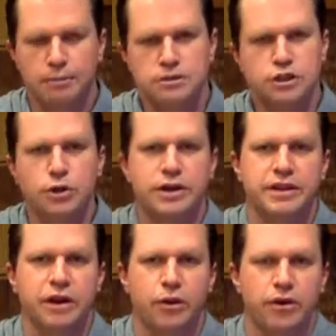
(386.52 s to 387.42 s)
Do it in
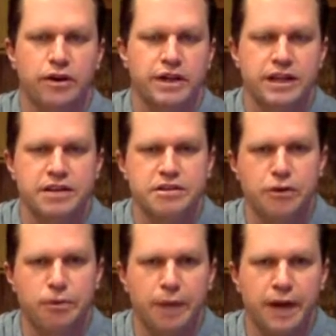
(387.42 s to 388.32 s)
the order again as a
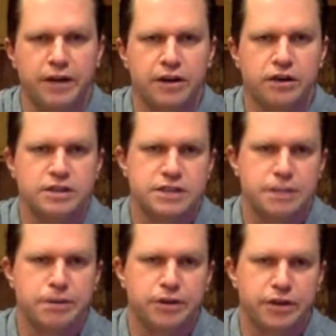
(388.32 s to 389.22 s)
reminder.
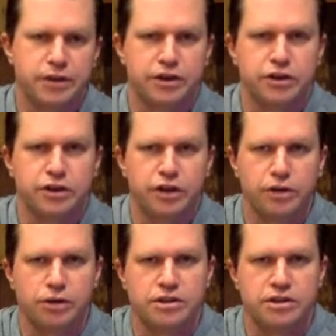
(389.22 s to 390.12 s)
Typically the clear
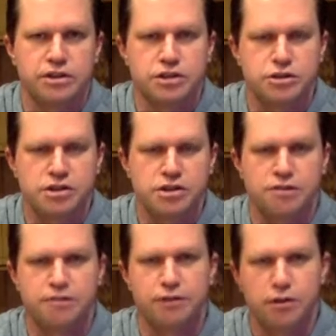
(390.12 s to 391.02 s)
liquids and
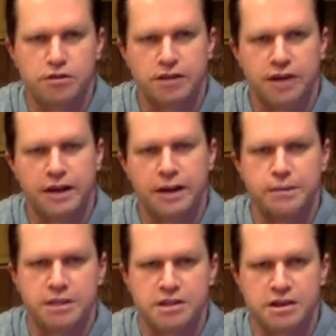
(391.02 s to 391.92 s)
juices first on an
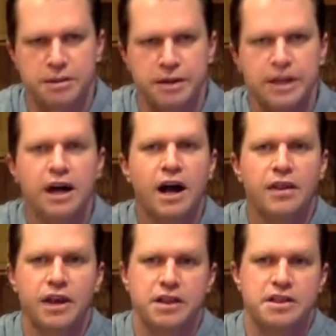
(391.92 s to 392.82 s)
empty stomach,
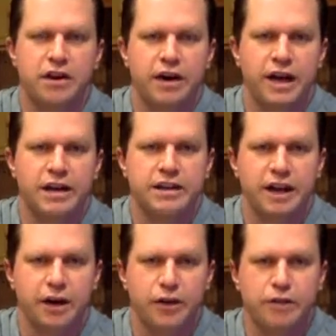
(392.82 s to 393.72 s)
then start adding the
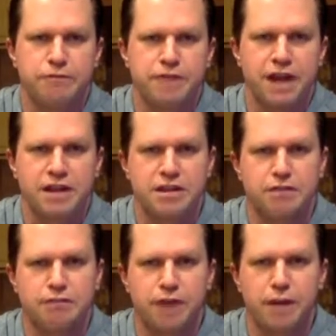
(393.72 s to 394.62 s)
healthy fats
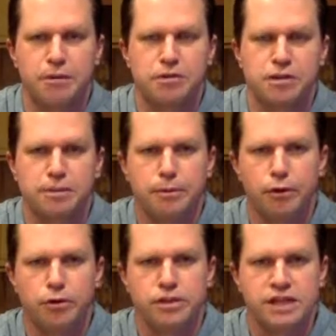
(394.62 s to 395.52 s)
and fibers and
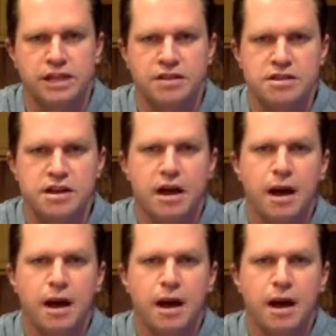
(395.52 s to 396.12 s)
proteins.